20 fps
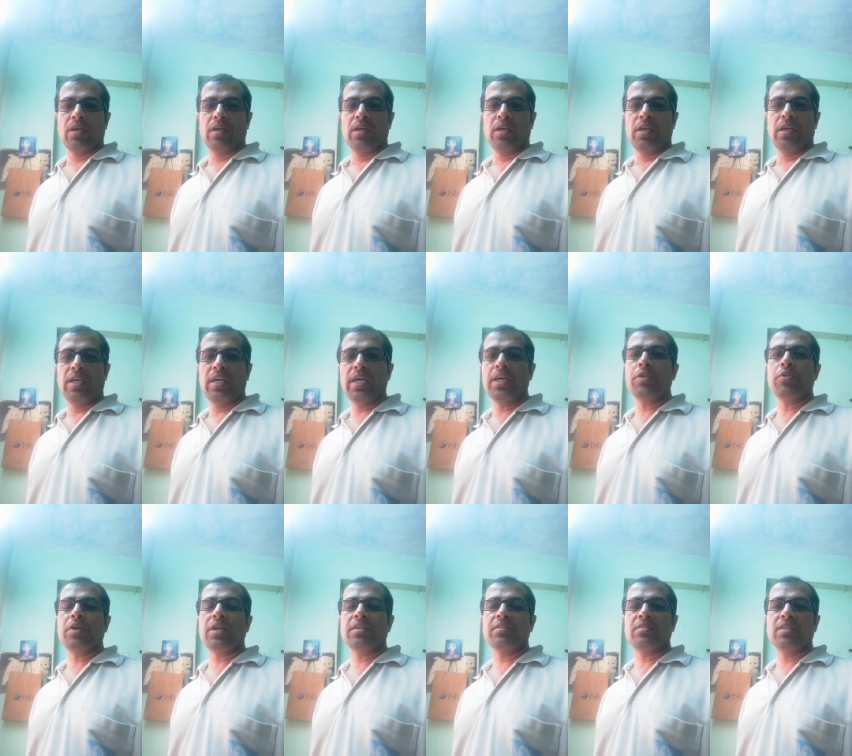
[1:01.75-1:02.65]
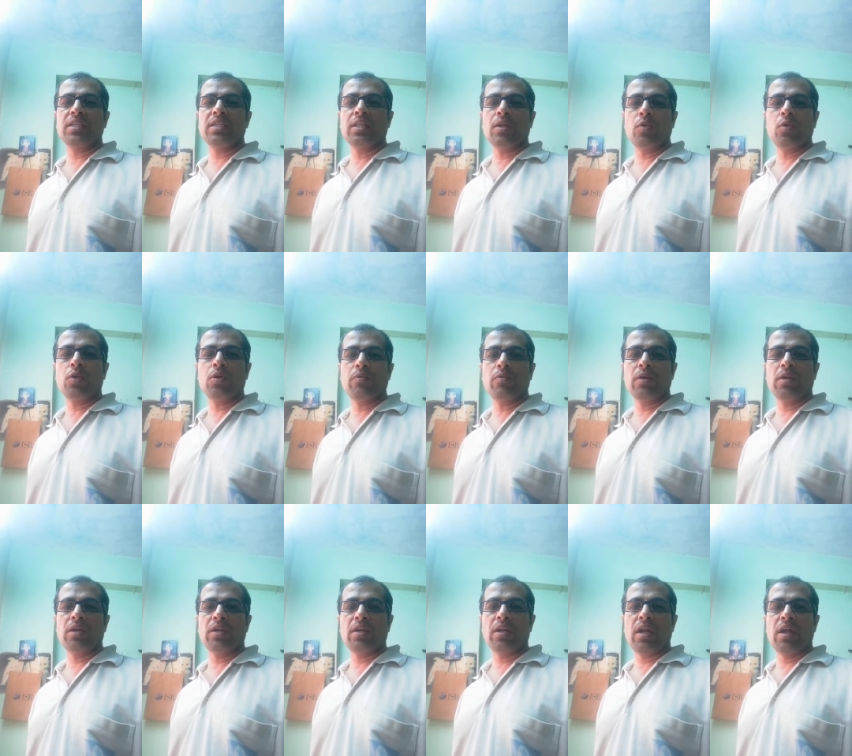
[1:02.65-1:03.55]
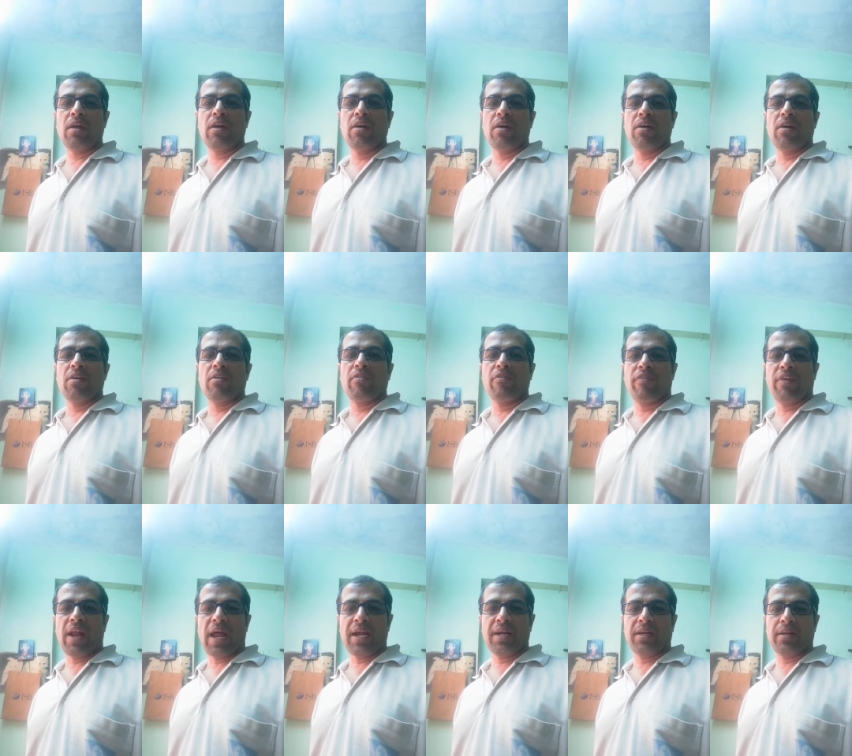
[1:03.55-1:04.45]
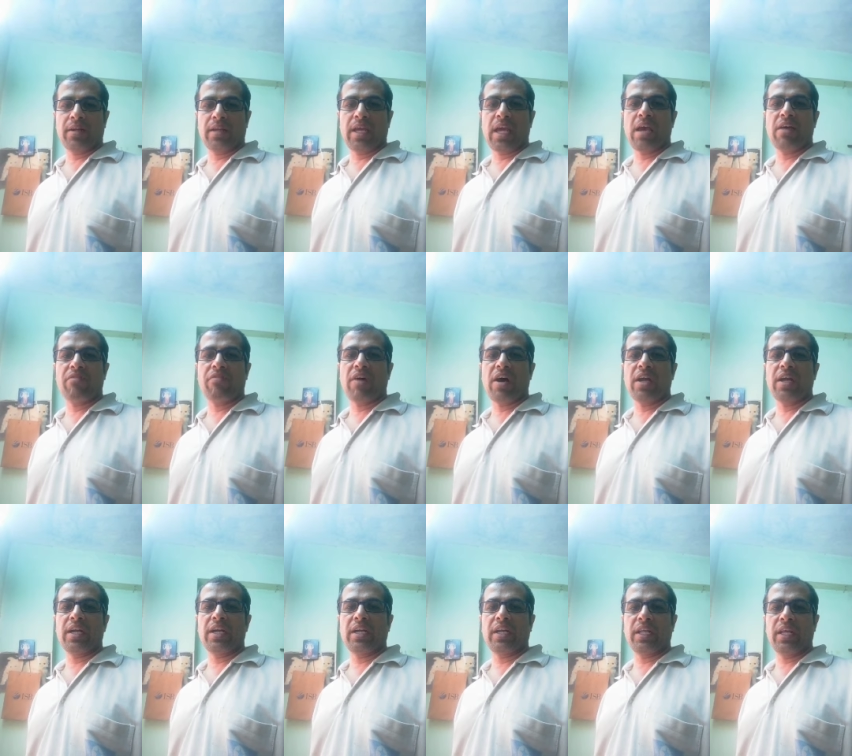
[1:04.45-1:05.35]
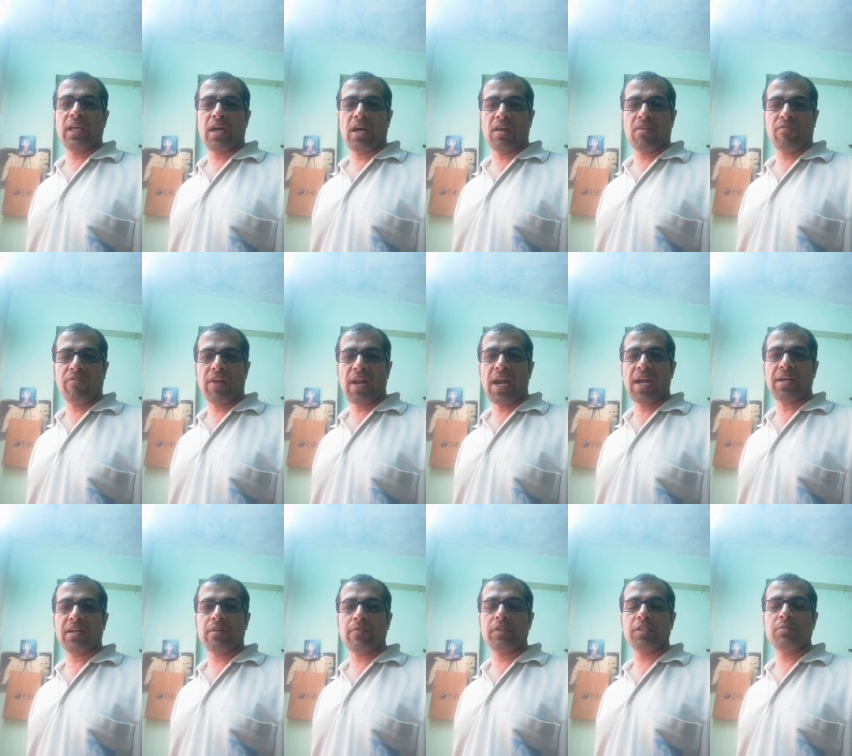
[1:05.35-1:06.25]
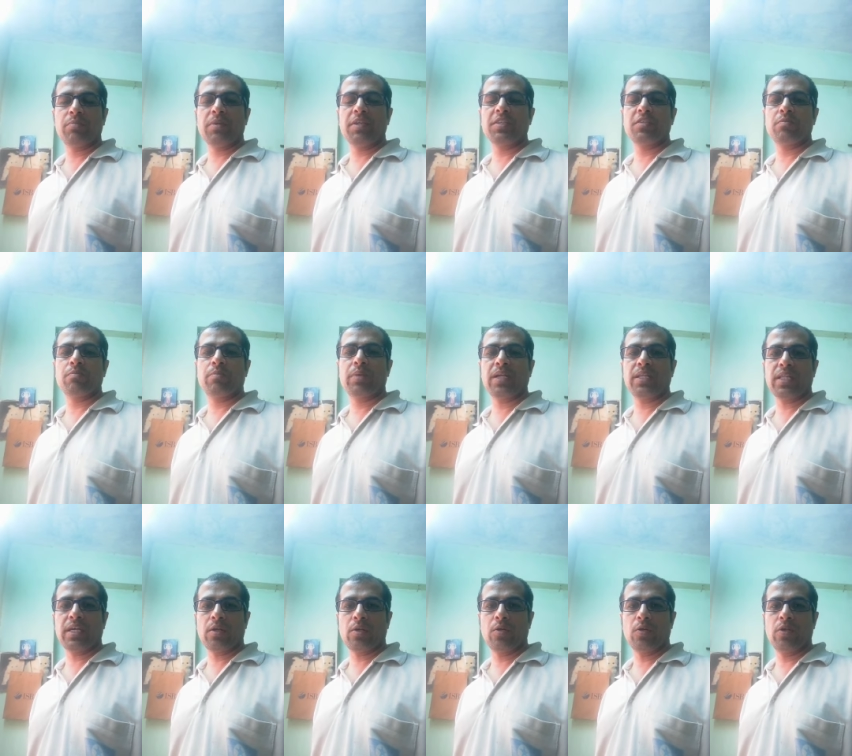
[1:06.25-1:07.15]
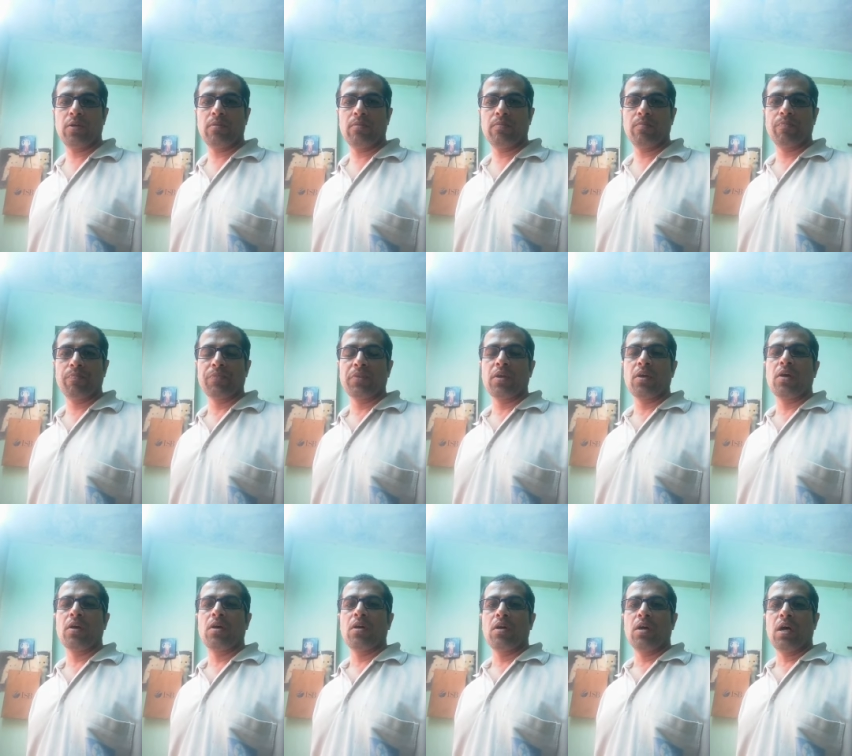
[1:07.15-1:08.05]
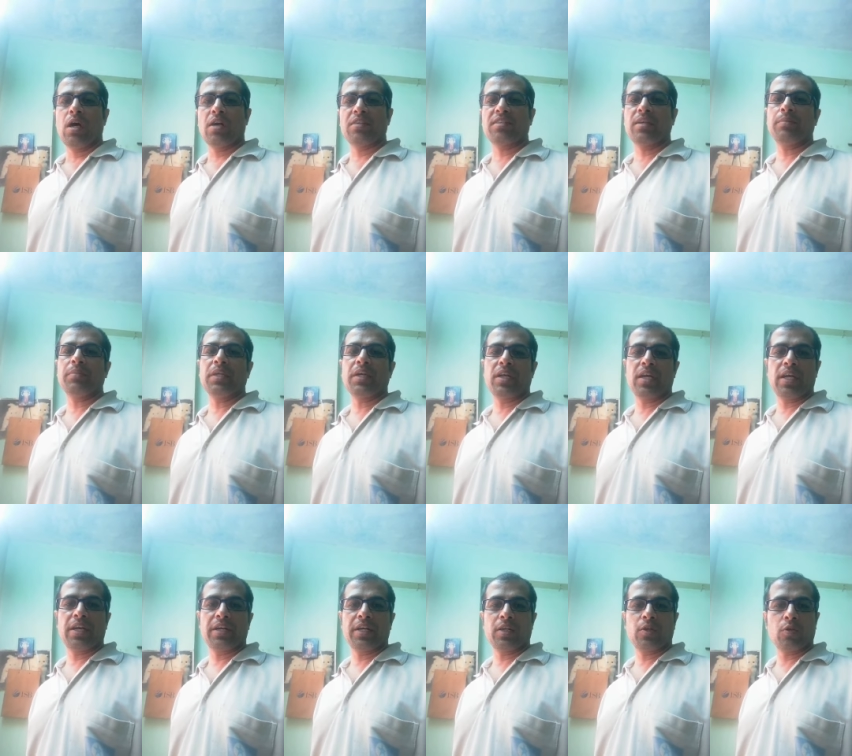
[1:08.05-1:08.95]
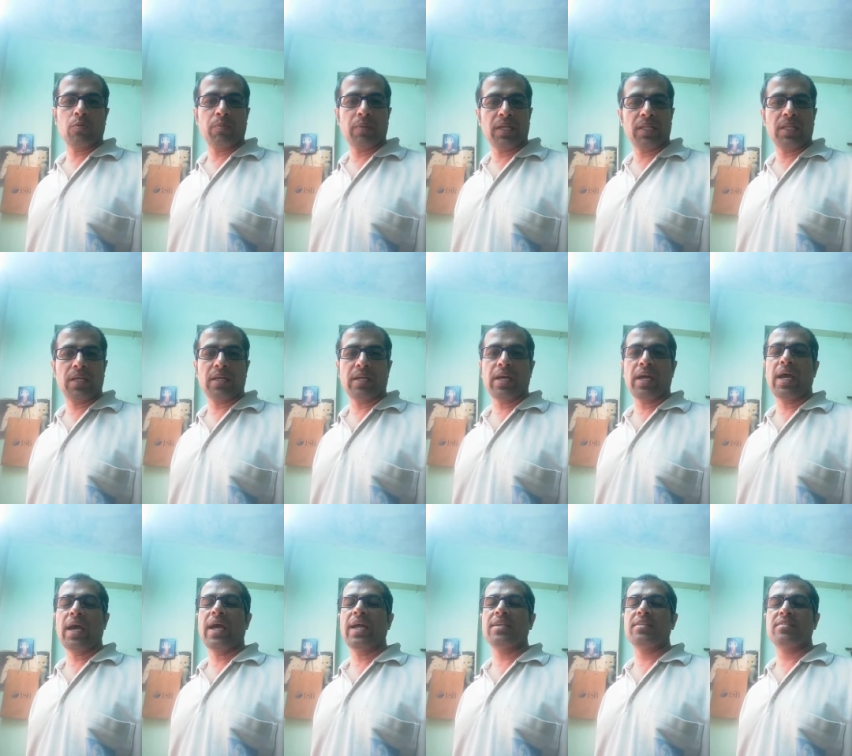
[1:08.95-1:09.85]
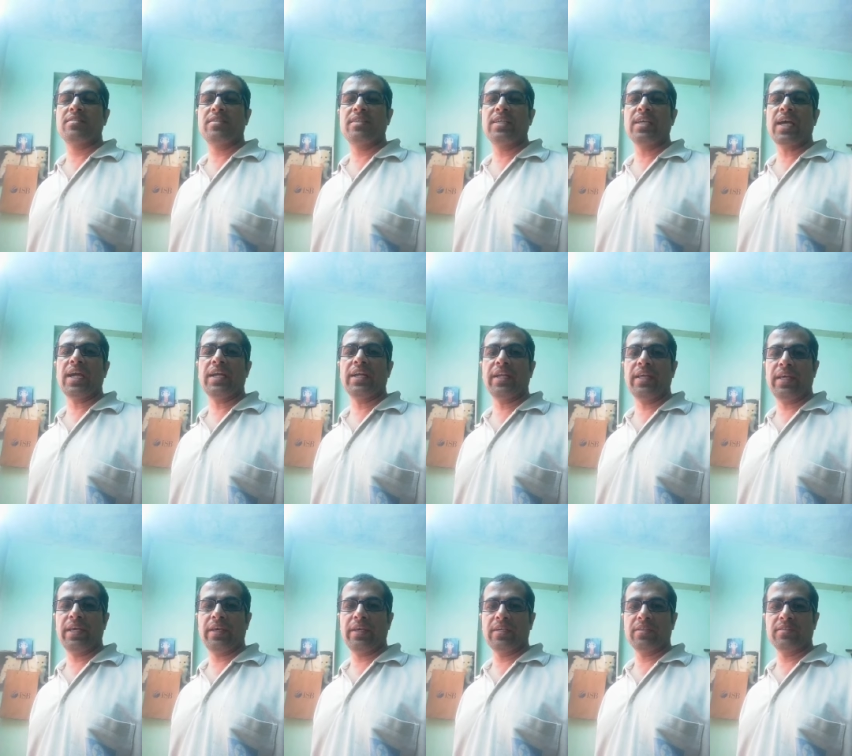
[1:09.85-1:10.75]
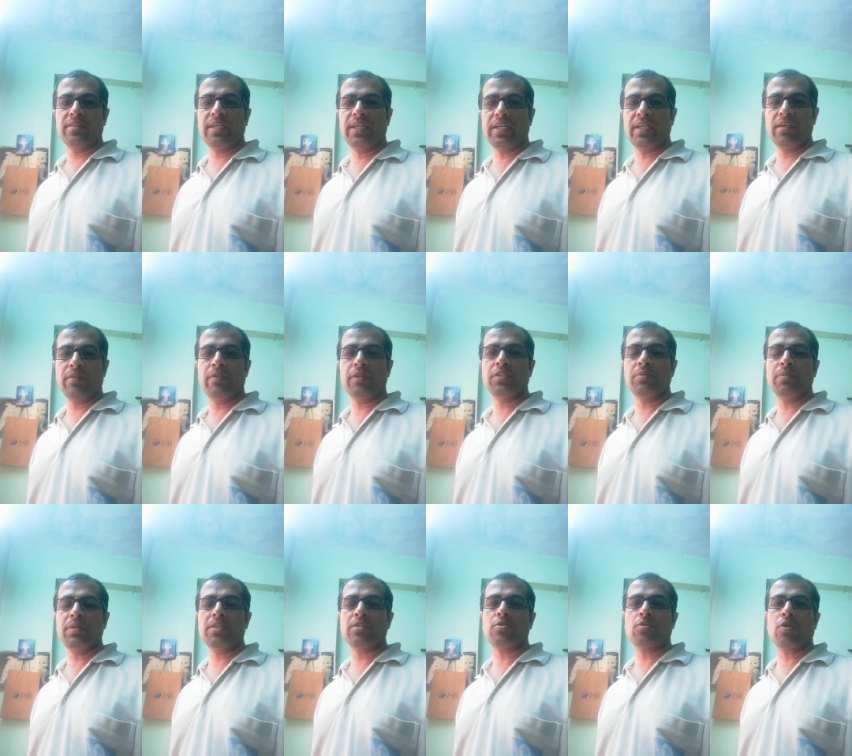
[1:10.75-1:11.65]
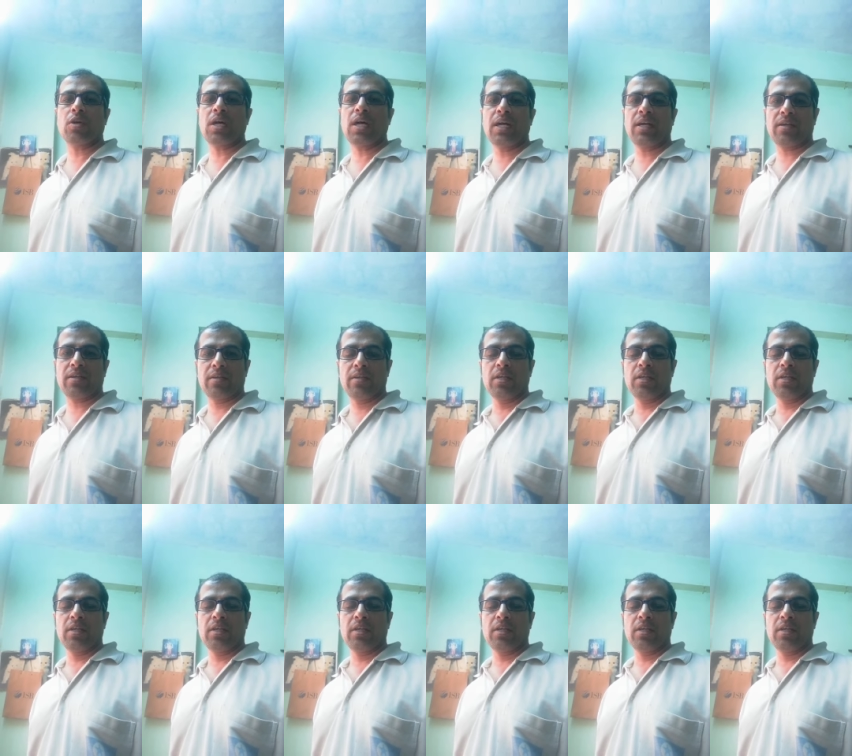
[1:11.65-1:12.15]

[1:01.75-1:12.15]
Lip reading: here you can see the root word frater, F-R-A-T-R, frater, which means brotherhood or something related to brother, and CID, sid, which means to cut.